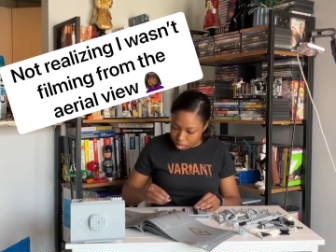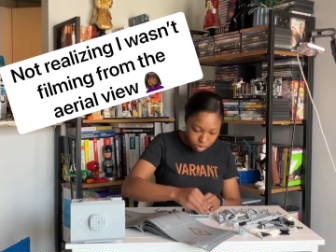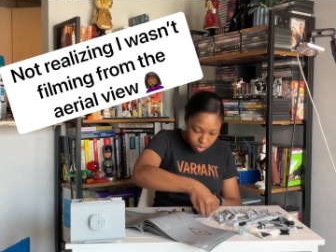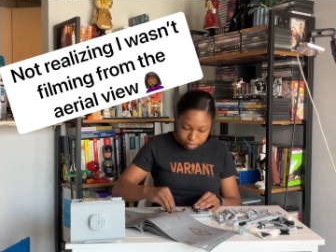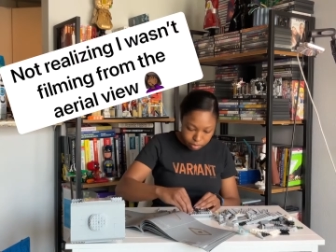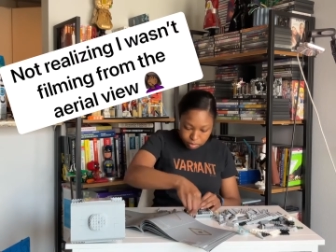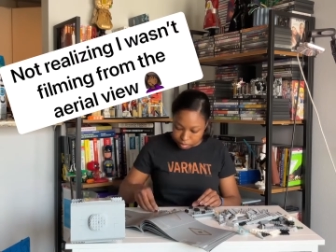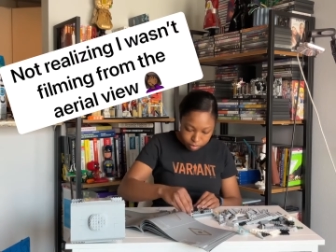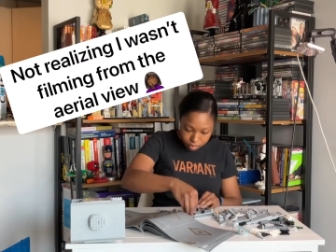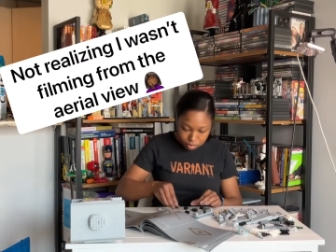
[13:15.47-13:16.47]
after one
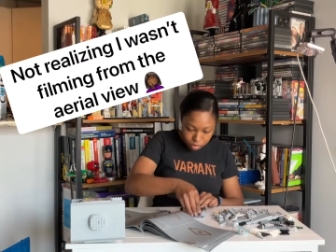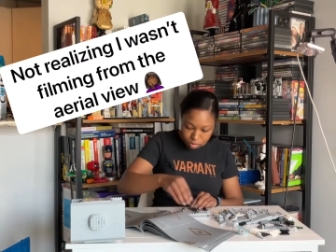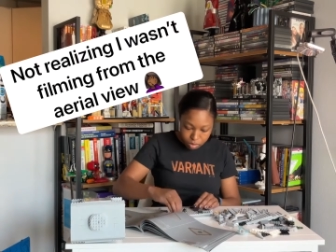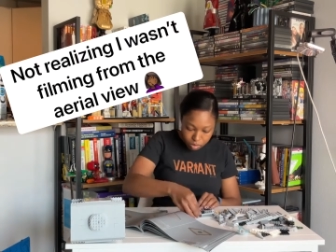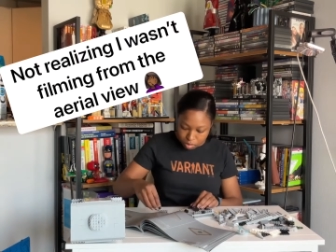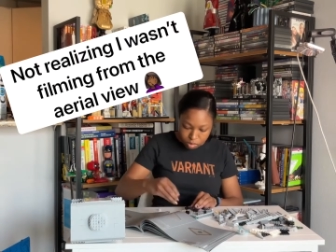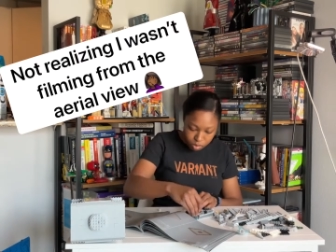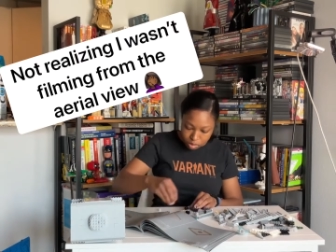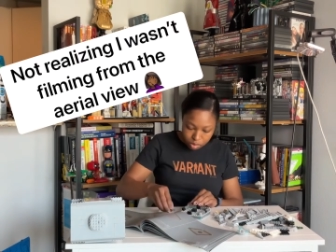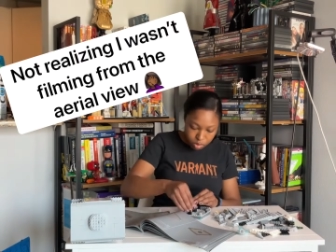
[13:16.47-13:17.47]
of my breaks,
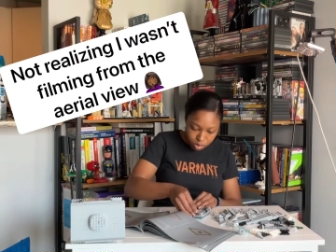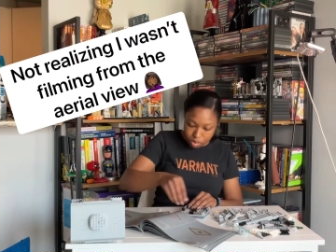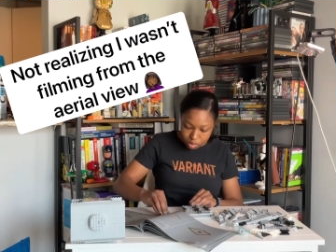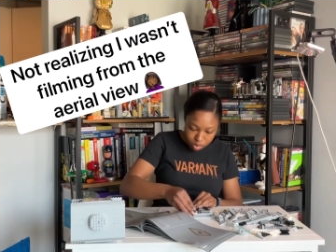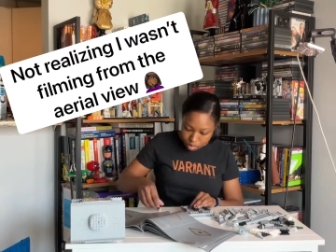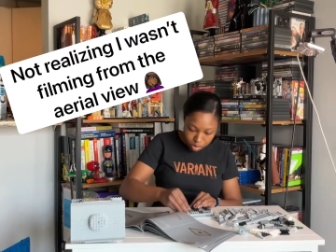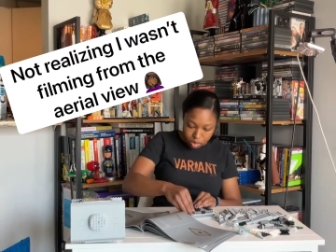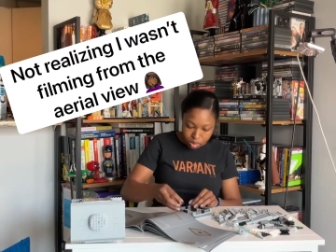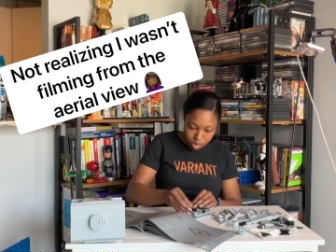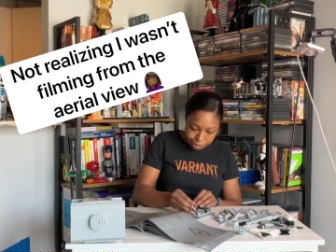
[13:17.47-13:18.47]
including this part, I
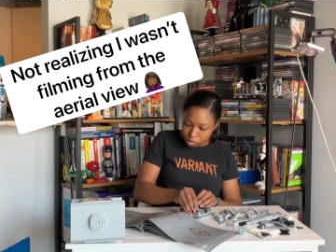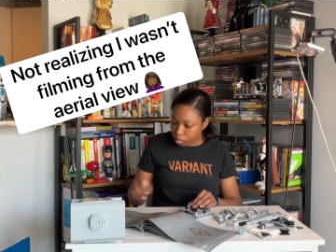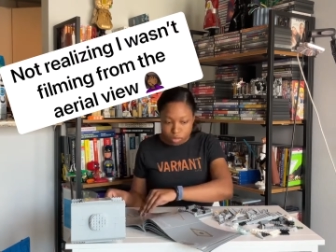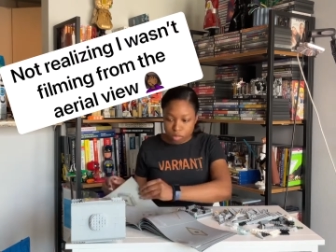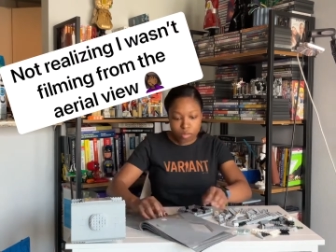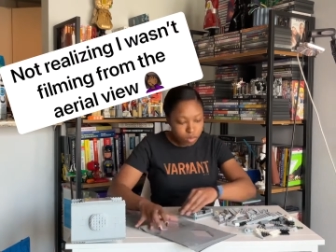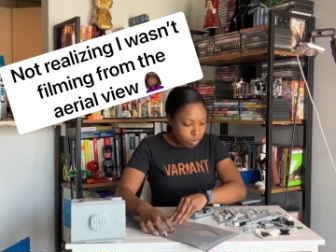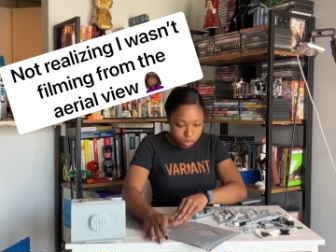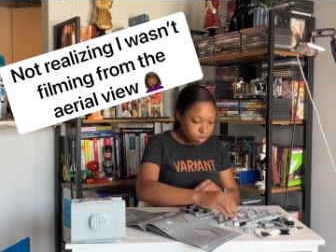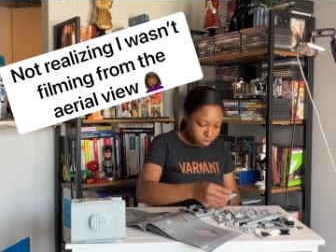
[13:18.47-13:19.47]
think I had a snack
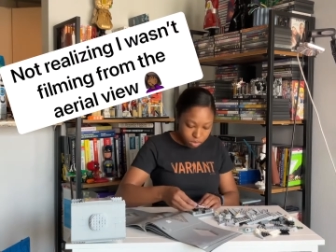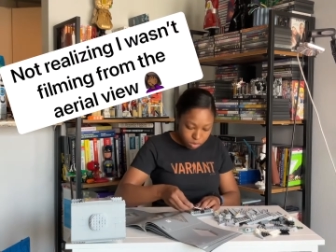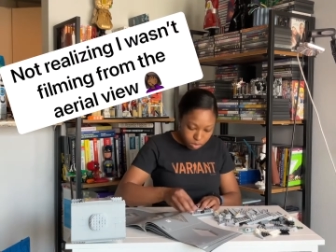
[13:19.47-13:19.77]
beforehand,